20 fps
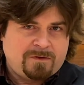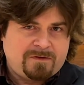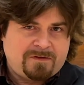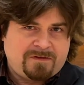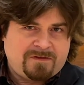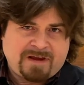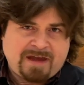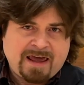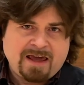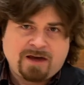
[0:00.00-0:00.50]

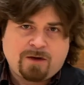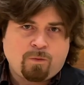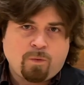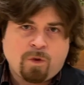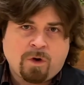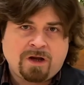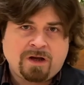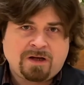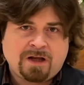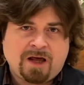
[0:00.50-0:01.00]
take
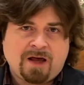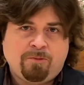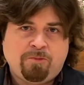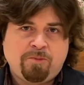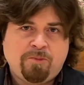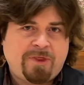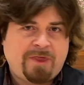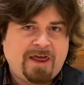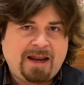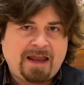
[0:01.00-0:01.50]
one up
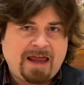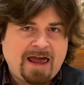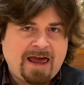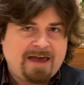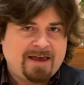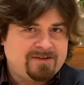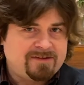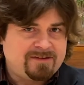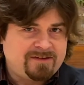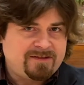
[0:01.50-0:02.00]
that
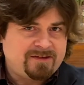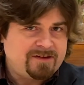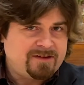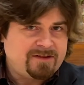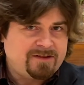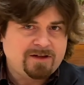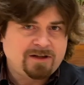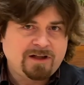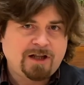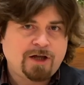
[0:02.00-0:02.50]
has
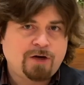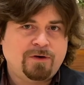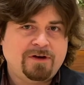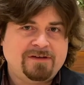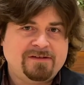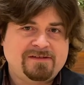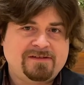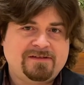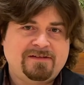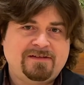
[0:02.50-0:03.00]
the
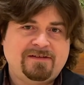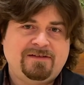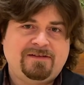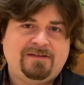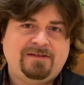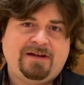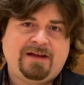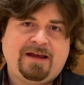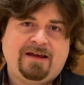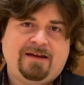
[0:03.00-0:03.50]
lowest
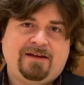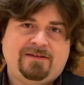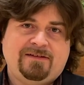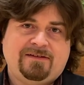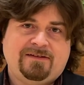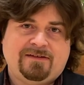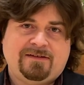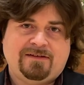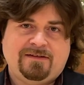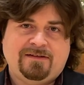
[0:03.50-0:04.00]

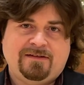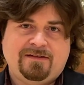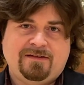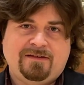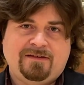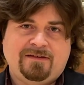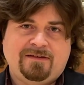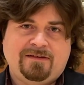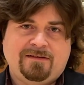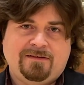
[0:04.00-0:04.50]
stakes,
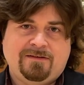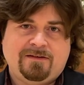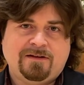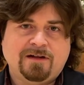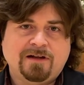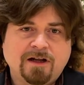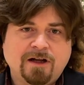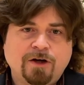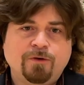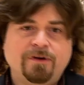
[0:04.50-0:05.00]
the
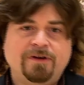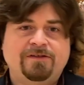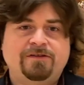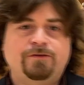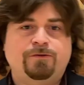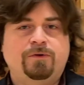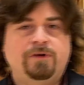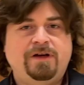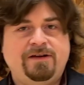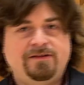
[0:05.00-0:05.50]
lowest
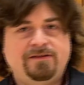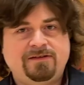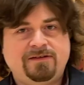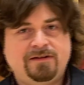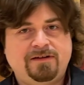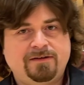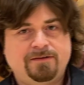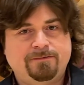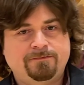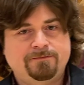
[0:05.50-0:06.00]
risk,
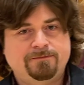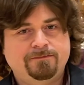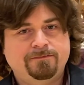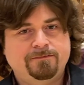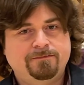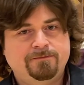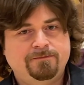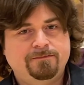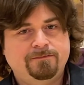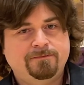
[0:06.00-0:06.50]

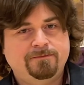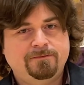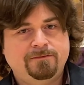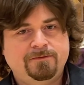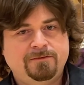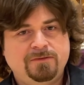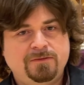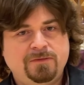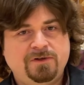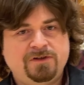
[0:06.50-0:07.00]

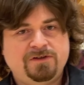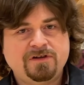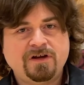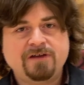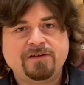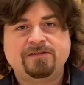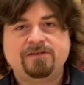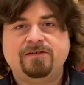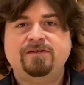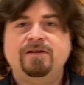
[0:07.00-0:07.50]

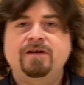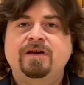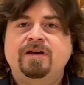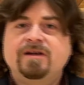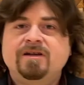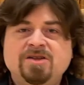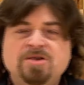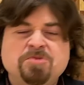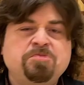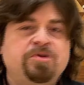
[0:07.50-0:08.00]
just
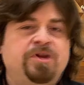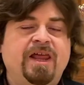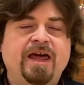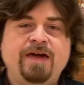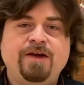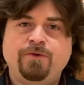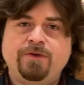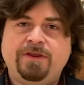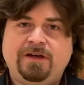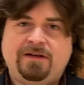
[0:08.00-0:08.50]
to play
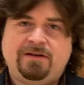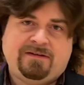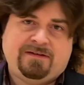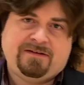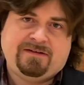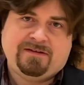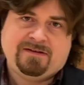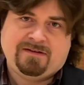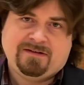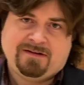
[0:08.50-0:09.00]
with it
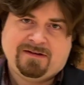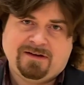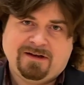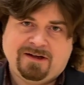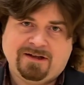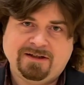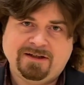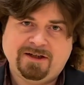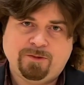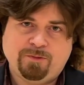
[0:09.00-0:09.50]
a
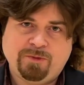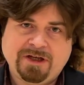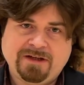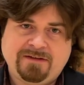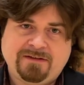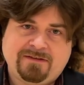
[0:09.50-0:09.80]
little bit.